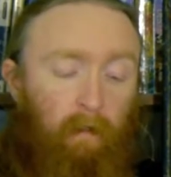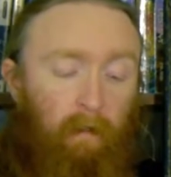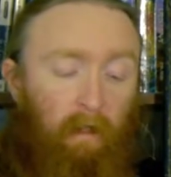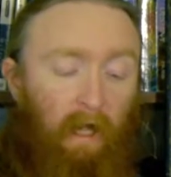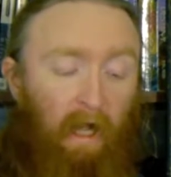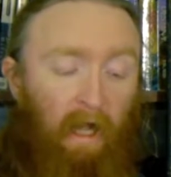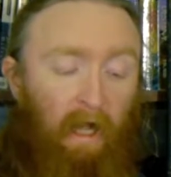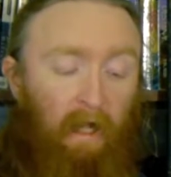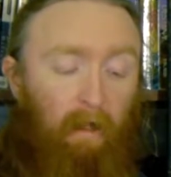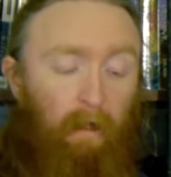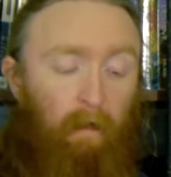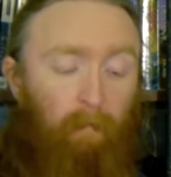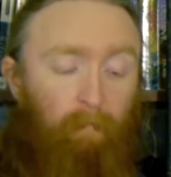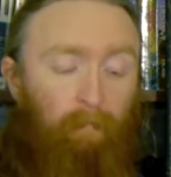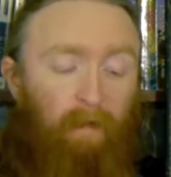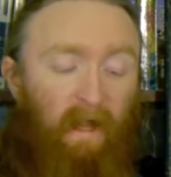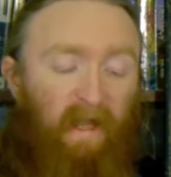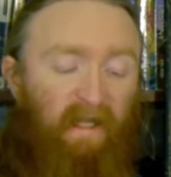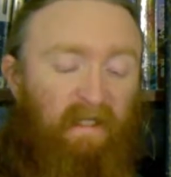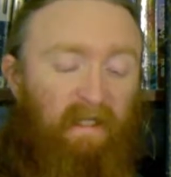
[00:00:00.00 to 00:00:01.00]
I
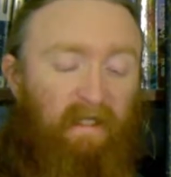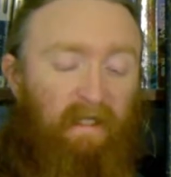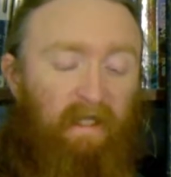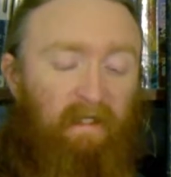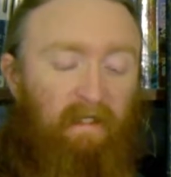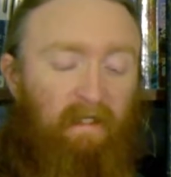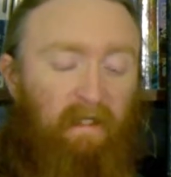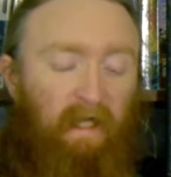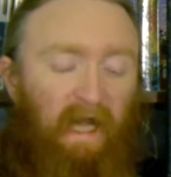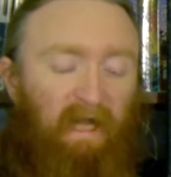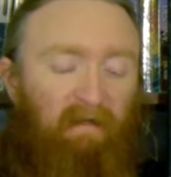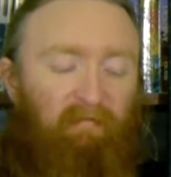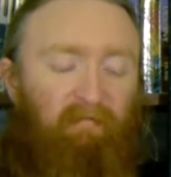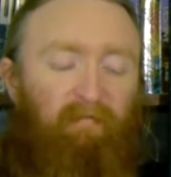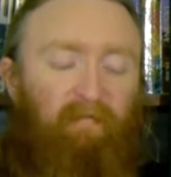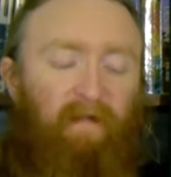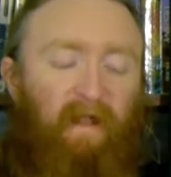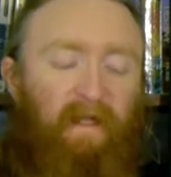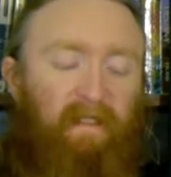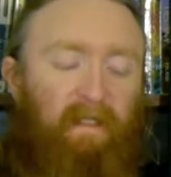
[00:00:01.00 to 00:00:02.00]
petted it and
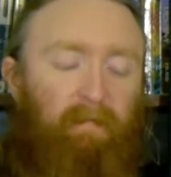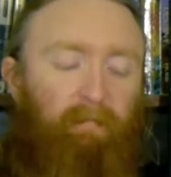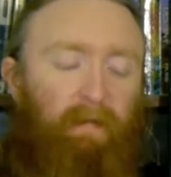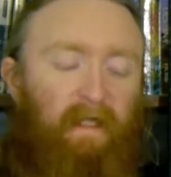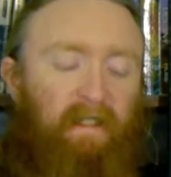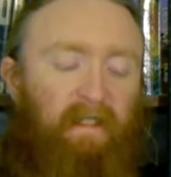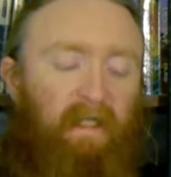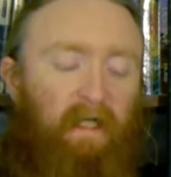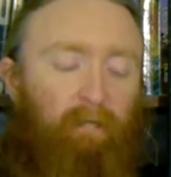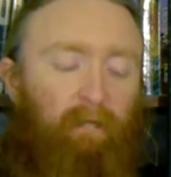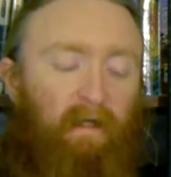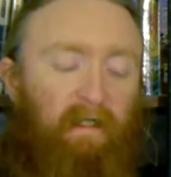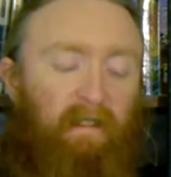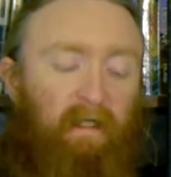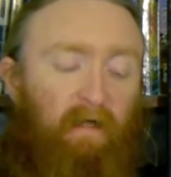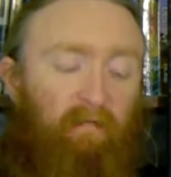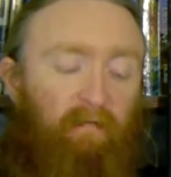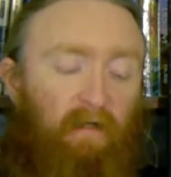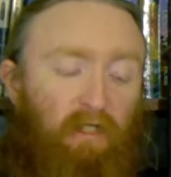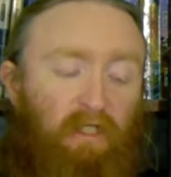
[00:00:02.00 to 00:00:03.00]
fed it by telling
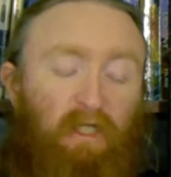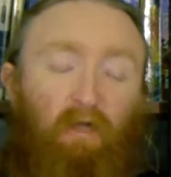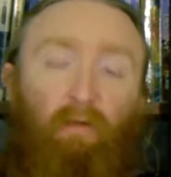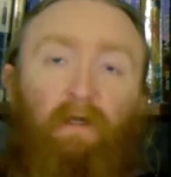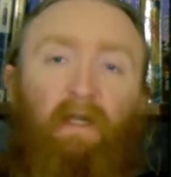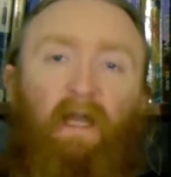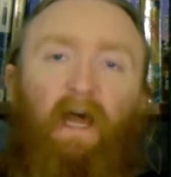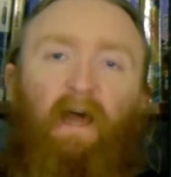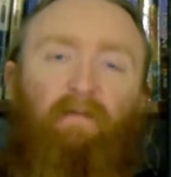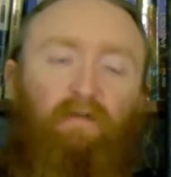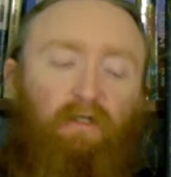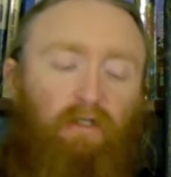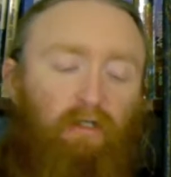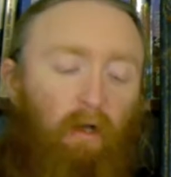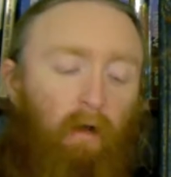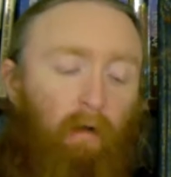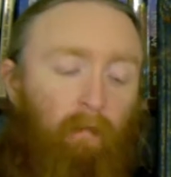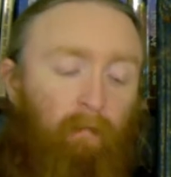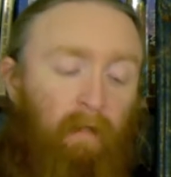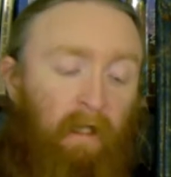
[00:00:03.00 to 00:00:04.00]
myself that she wouldn't have
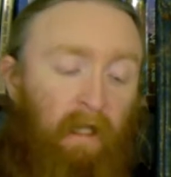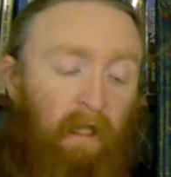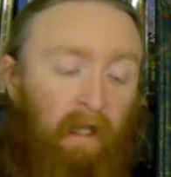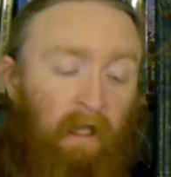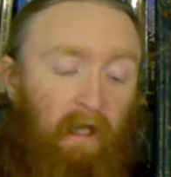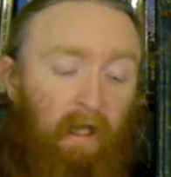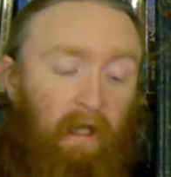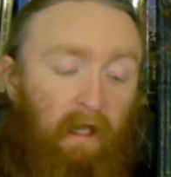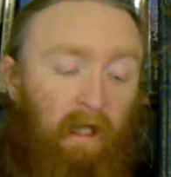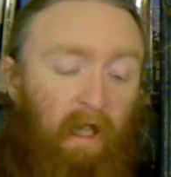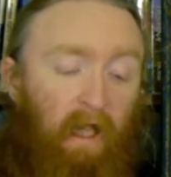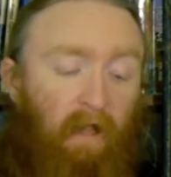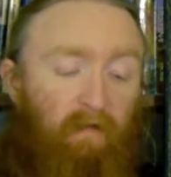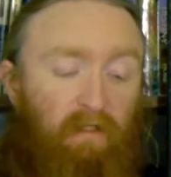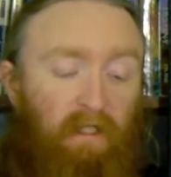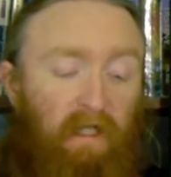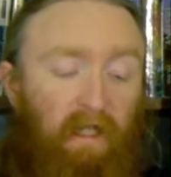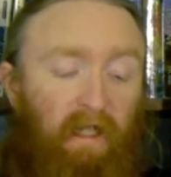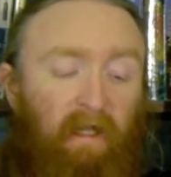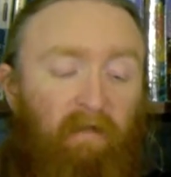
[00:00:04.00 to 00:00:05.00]
shot me if
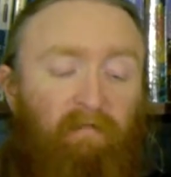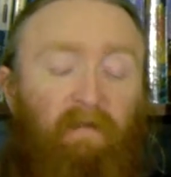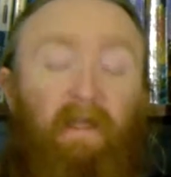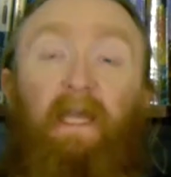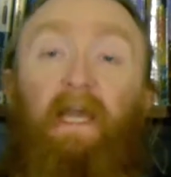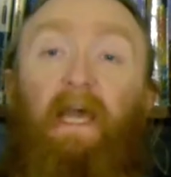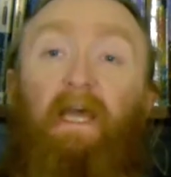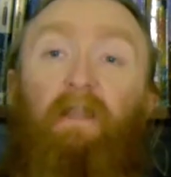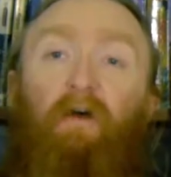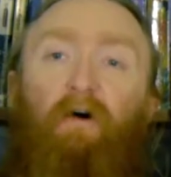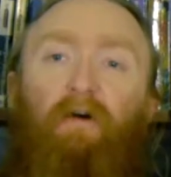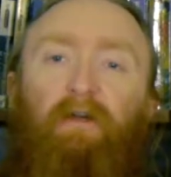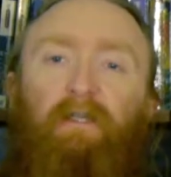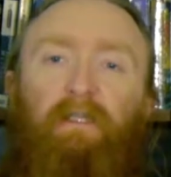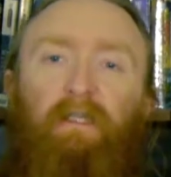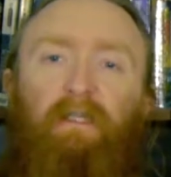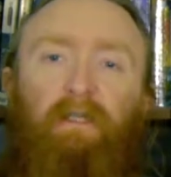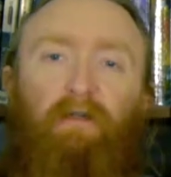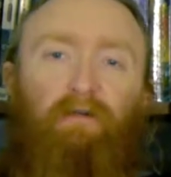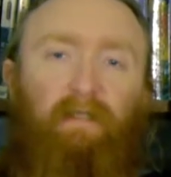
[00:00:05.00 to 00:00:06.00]
he had not
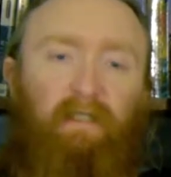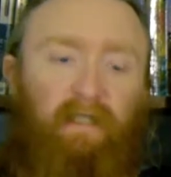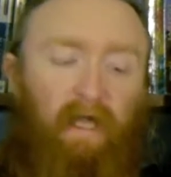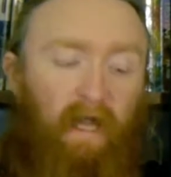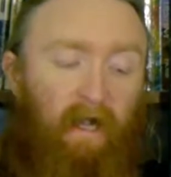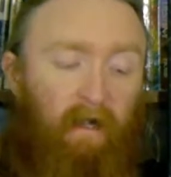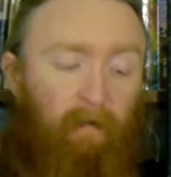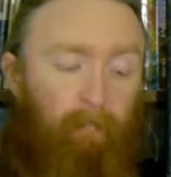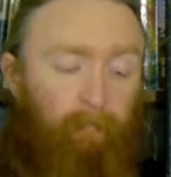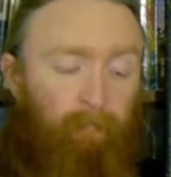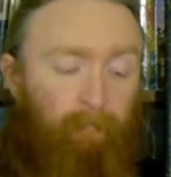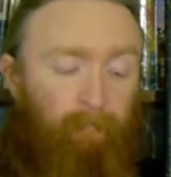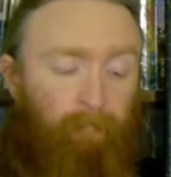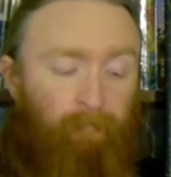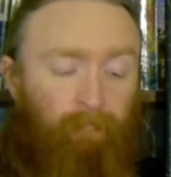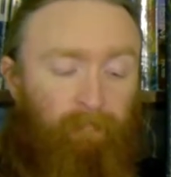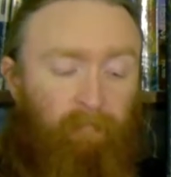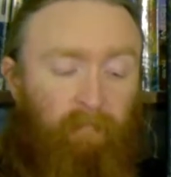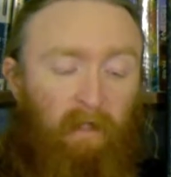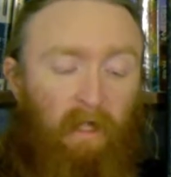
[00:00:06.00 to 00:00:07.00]
seduced her.
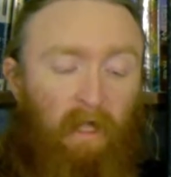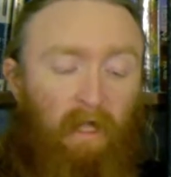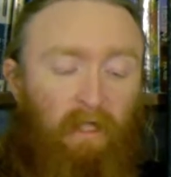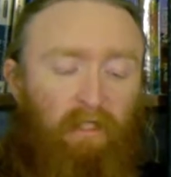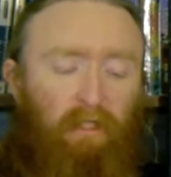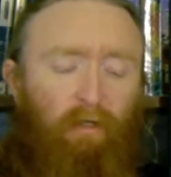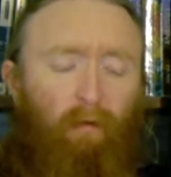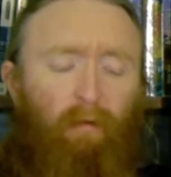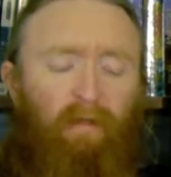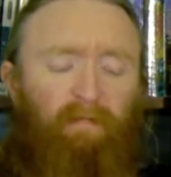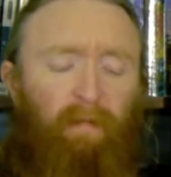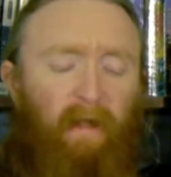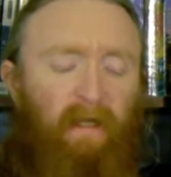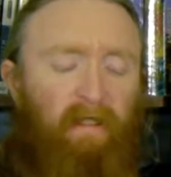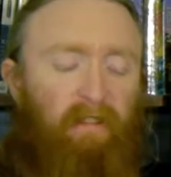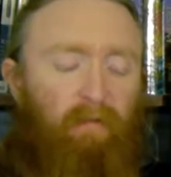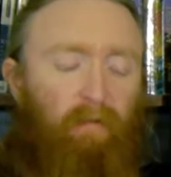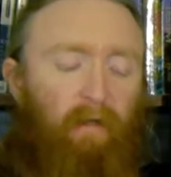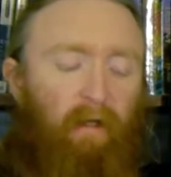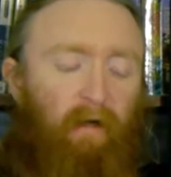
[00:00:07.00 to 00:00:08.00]
She'd always been
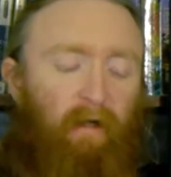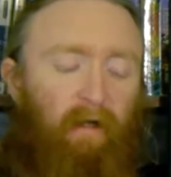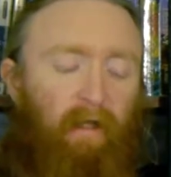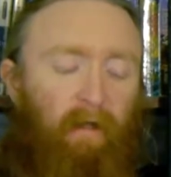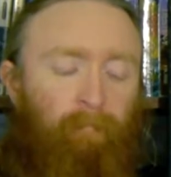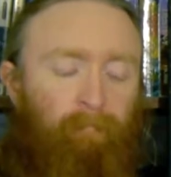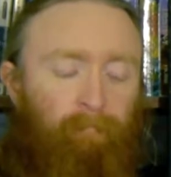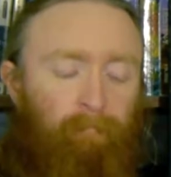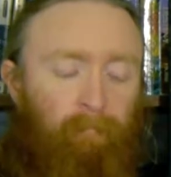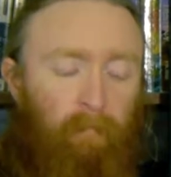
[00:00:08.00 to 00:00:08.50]
sweet on him.